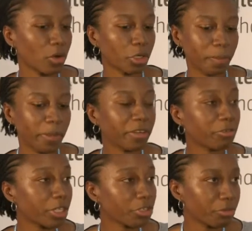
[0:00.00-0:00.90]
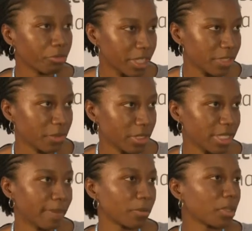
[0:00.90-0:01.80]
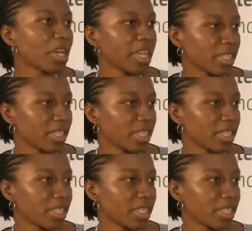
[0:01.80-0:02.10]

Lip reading: or the penetration rate, for example,